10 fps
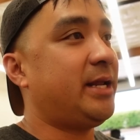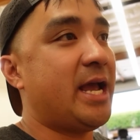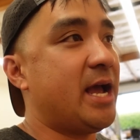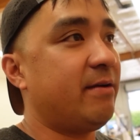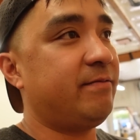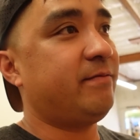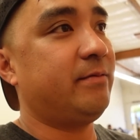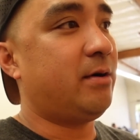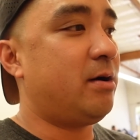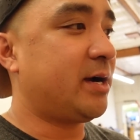They have
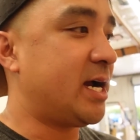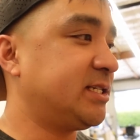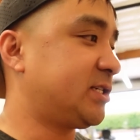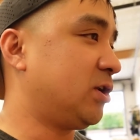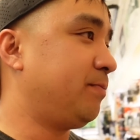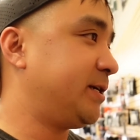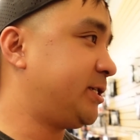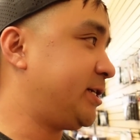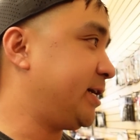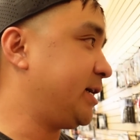all kinds of slow pitch
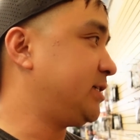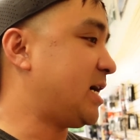jigs,